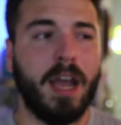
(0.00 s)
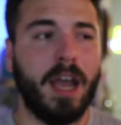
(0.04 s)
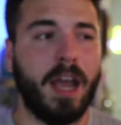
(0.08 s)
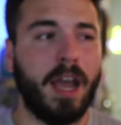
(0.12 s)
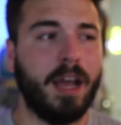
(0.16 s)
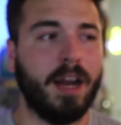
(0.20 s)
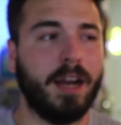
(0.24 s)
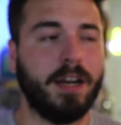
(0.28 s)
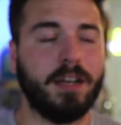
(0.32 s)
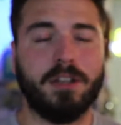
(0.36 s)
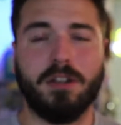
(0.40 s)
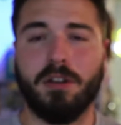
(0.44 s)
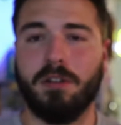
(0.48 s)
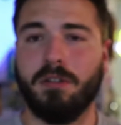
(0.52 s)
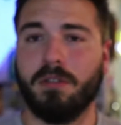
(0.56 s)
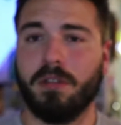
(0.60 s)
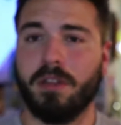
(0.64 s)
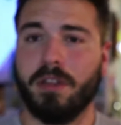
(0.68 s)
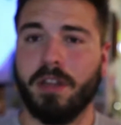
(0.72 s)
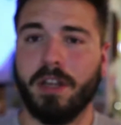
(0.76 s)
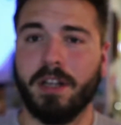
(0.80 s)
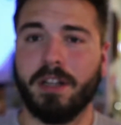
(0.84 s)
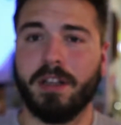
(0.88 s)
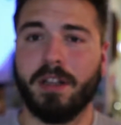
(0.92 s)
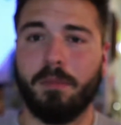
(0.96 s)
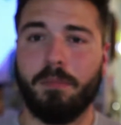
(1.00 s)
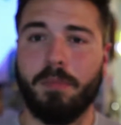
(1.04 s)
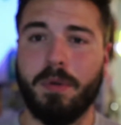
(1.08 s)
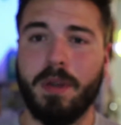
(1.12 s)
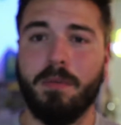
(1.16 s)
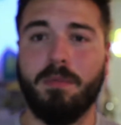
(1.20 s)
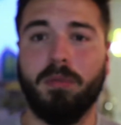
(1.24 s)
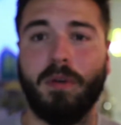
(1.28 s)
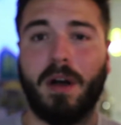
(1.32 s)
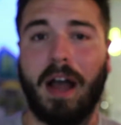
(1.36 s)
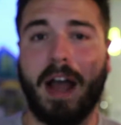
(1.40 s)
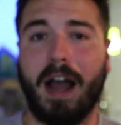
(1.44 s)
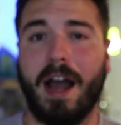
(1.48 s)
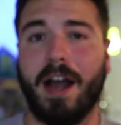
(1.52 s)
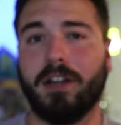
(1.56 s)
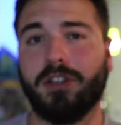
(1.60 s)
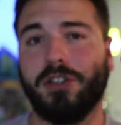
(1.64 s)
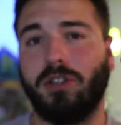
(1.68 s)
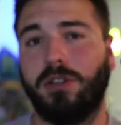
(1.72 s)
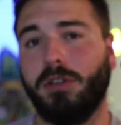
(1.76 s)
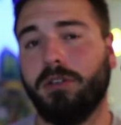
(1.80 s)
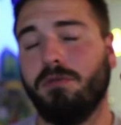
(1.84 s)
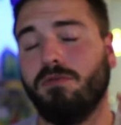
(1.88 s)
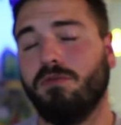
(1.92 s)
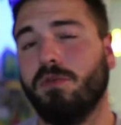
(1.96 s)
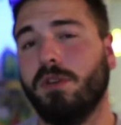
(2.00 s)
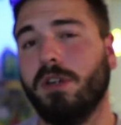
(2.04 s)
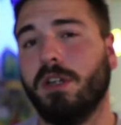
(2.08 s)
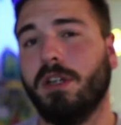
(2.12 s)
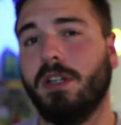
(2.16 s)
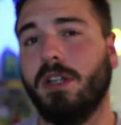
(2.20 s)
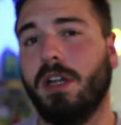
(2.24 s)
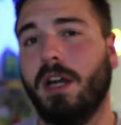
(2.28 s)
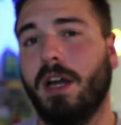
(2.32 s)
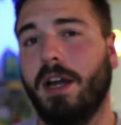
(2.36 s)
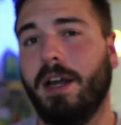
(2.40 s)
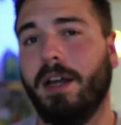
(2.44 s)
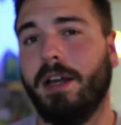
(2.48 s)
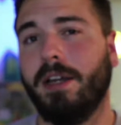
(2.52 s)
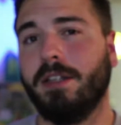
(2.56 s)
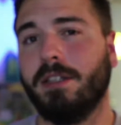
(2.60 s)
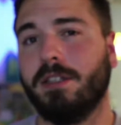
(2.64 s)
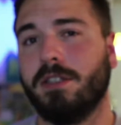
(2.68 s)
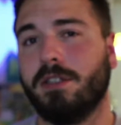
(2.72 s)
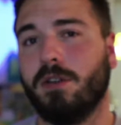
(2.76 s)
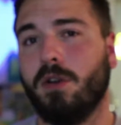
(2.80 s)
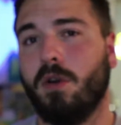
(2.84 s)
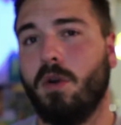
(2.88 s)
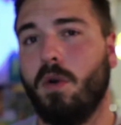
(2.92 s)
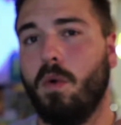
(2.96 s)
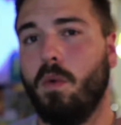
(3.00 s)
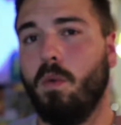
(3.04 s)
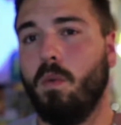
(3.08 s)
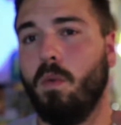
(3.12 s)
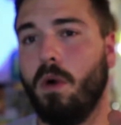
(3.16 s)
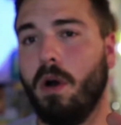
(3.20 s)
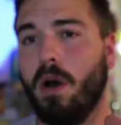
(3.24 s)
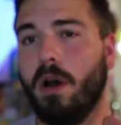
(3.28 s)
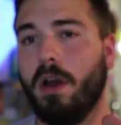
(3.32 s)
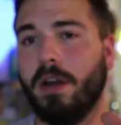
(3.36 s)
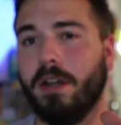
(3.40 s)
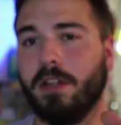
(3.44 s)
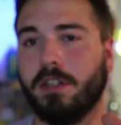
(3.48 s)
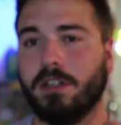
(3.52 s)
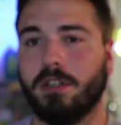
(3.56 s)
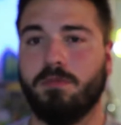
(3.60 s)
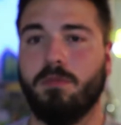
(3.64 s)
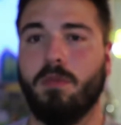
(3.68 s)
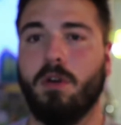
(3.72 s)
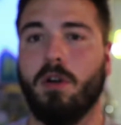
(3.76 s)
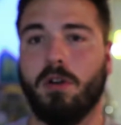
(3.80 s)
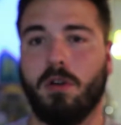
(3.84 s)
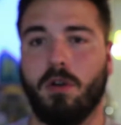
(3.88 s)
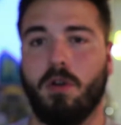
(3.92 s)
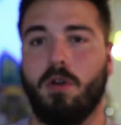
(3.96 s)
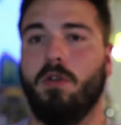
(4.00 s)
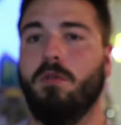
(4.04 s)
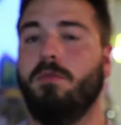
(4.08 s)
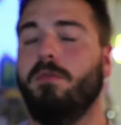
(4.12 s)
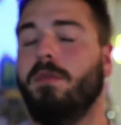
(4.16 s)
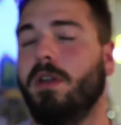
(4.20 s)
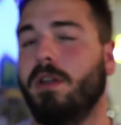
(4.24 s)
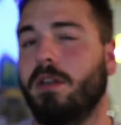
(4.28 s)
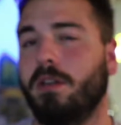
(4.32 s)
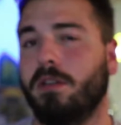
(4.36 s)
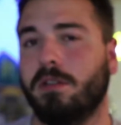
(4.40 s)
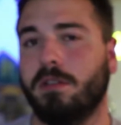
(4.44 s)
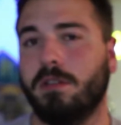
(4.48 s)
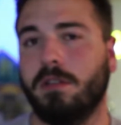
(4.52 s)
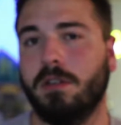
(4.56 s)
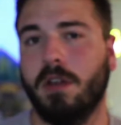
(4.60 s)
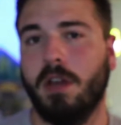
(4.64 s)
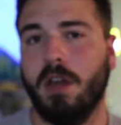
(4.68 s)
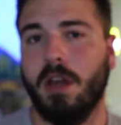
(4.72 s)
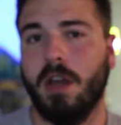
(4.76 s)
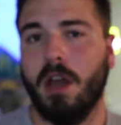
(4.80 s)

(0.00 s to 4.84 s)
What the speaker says: and I don't think that people actually realize what a smart home is.